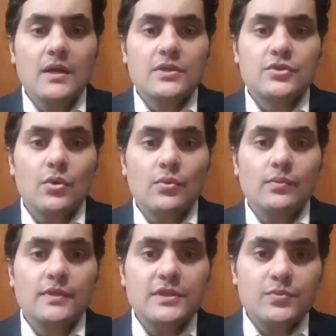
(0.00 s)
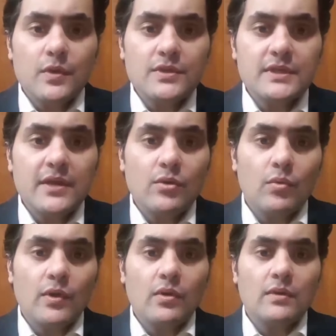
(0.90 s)
So this was an
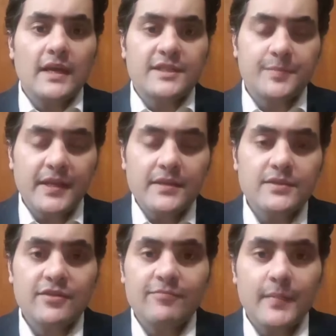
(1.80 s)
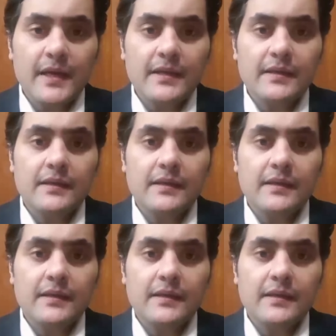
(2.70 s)
overall experience of mine